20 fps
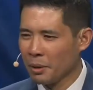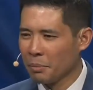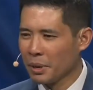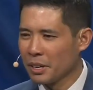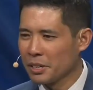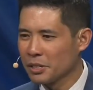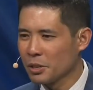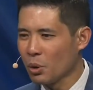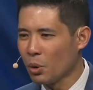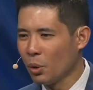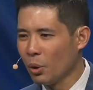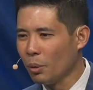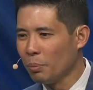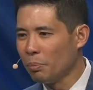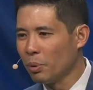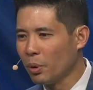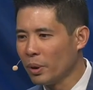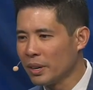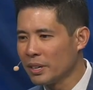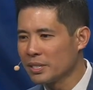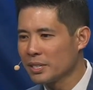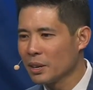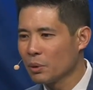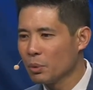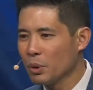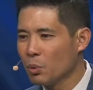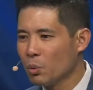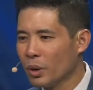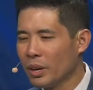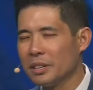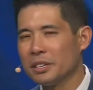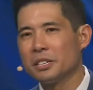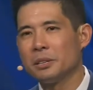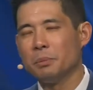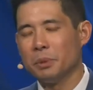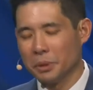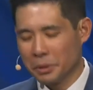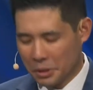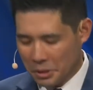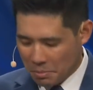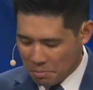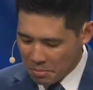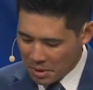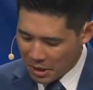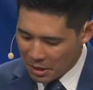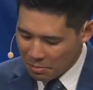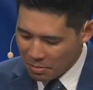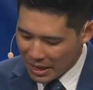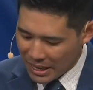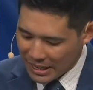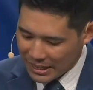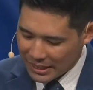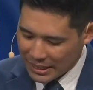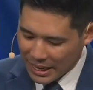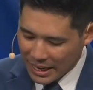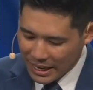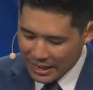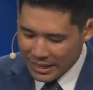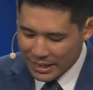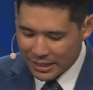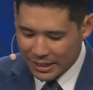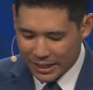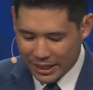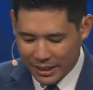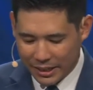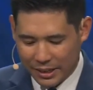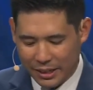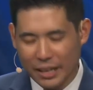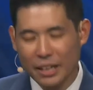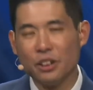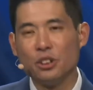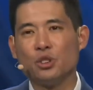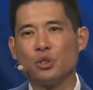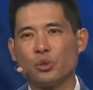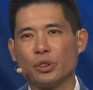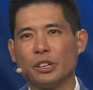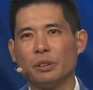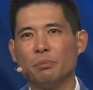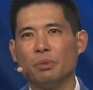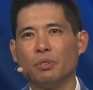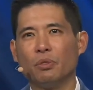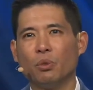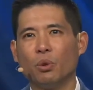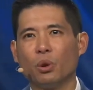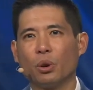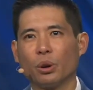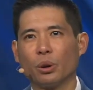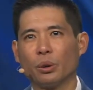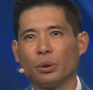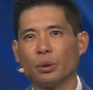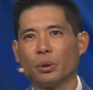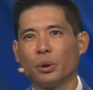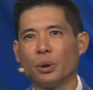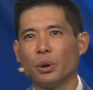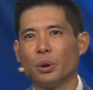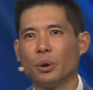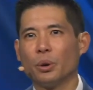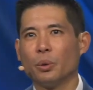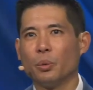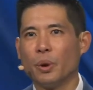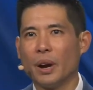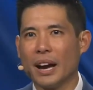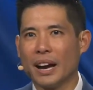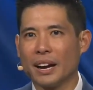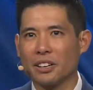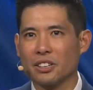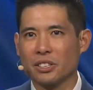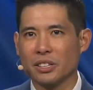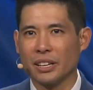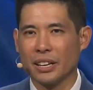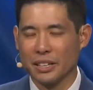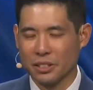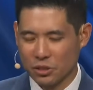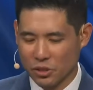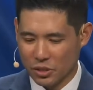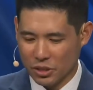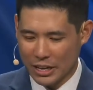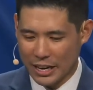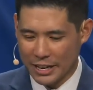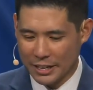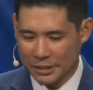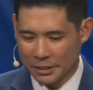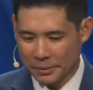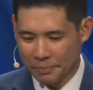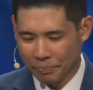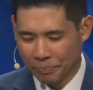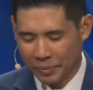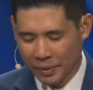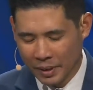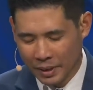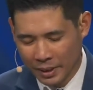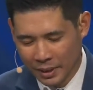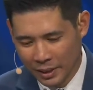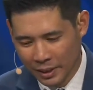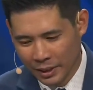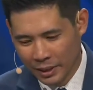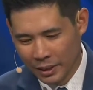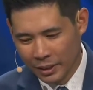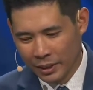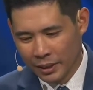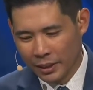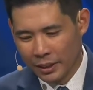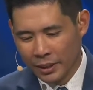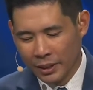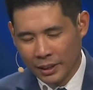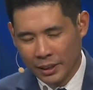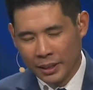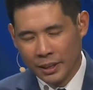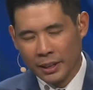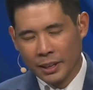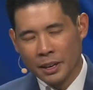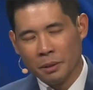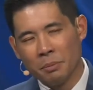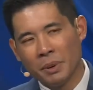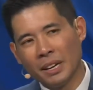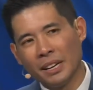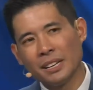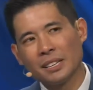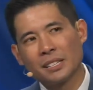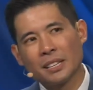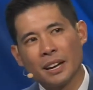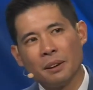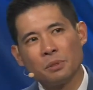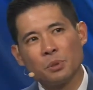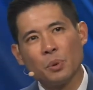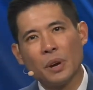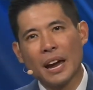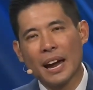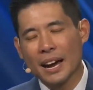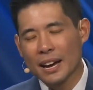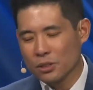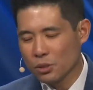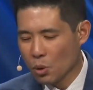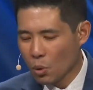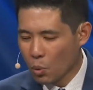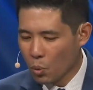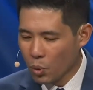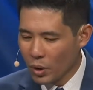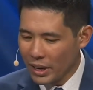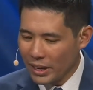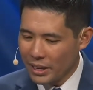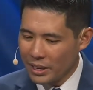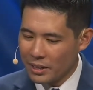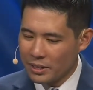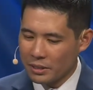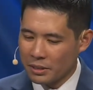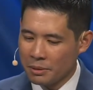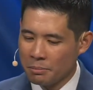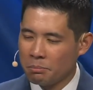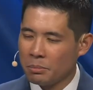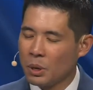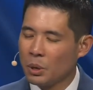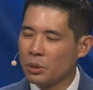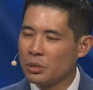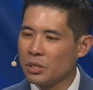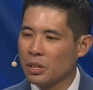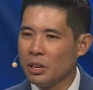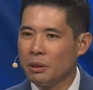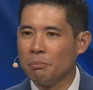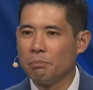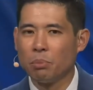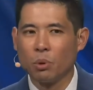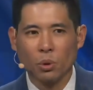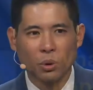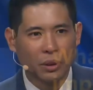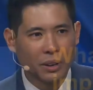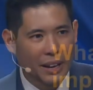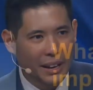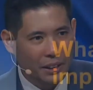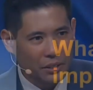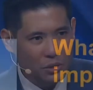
Because the whole point is that we want to be able to minimize unintended injury before we actually exercise. And many a times we ask, what is the most important